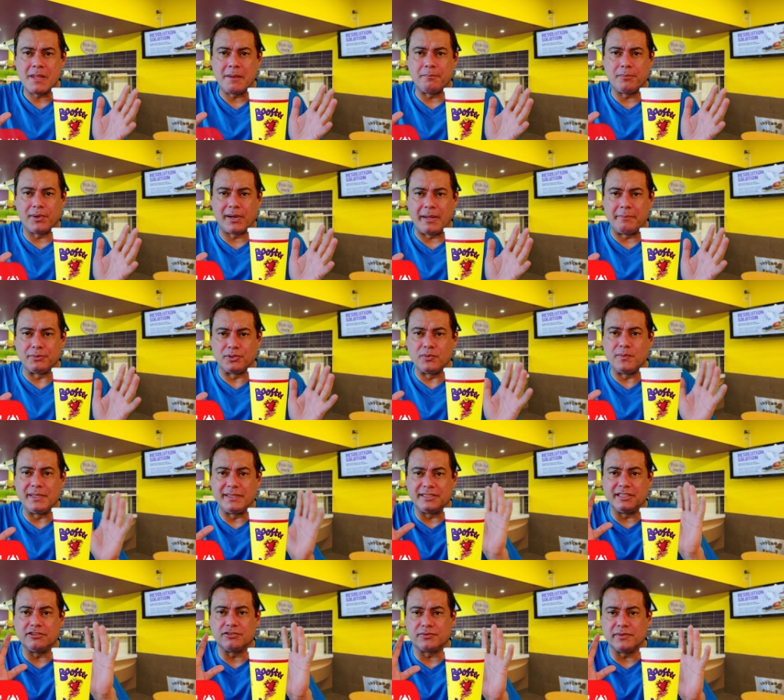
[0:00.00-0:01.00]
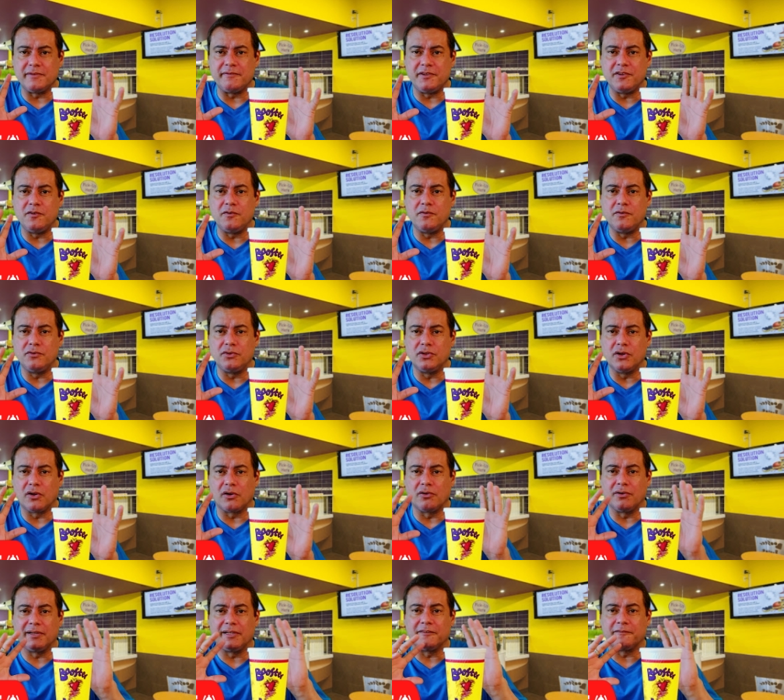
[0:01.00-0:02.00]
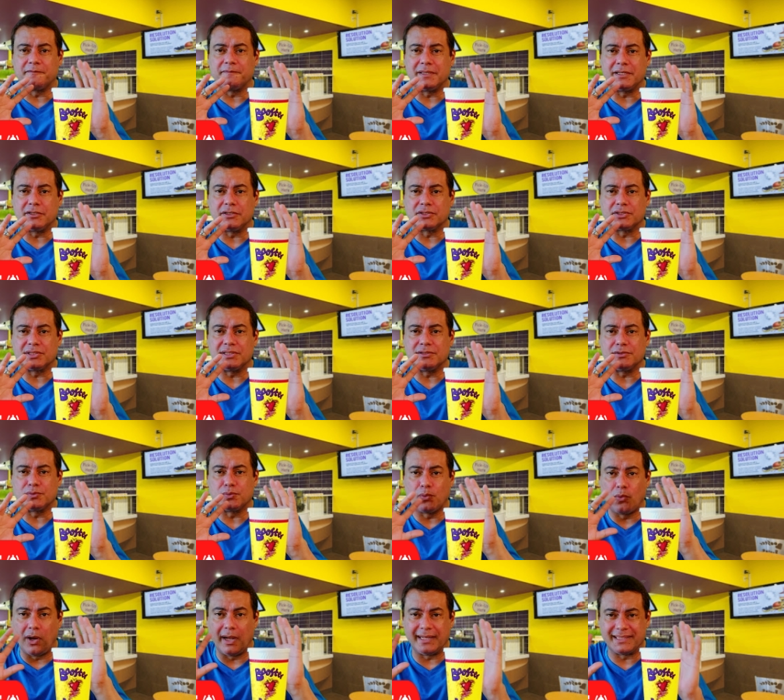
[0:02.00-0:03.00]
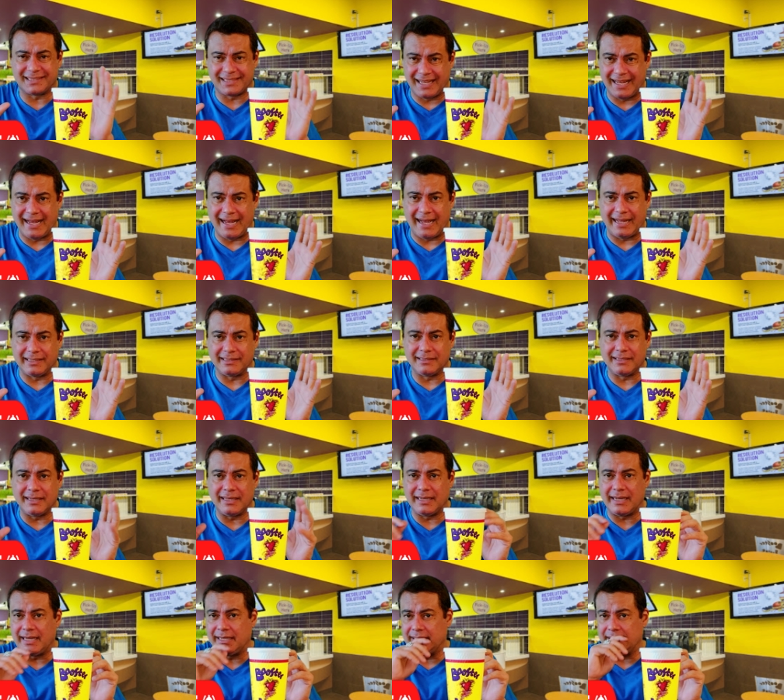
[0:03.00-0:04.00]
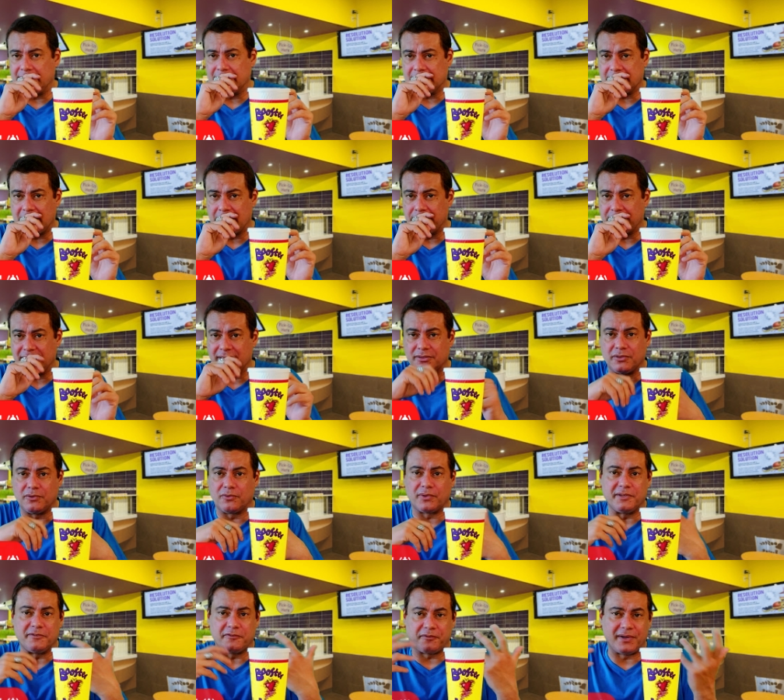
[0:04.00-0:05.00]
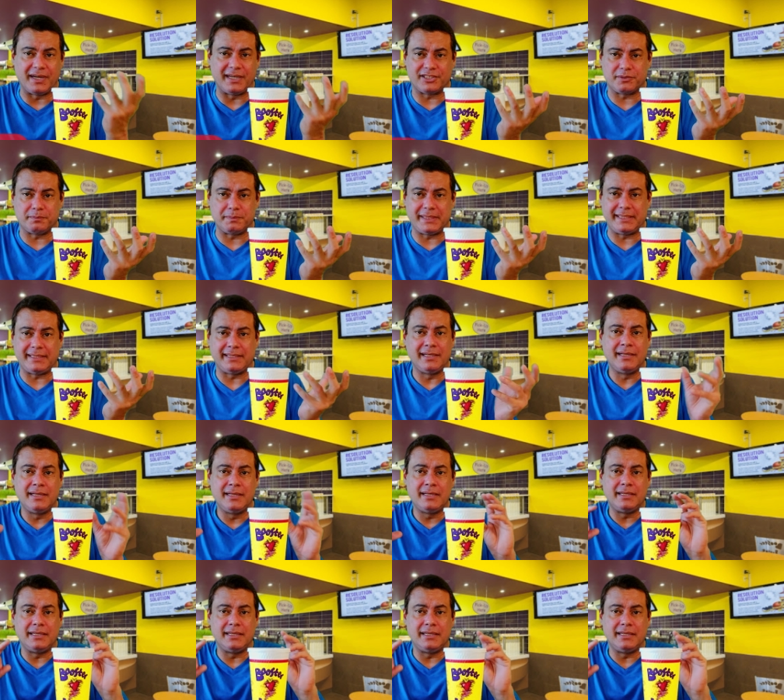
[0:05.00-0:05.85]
but I'm doing this review not only because it's it's hot and I need something to refresh me.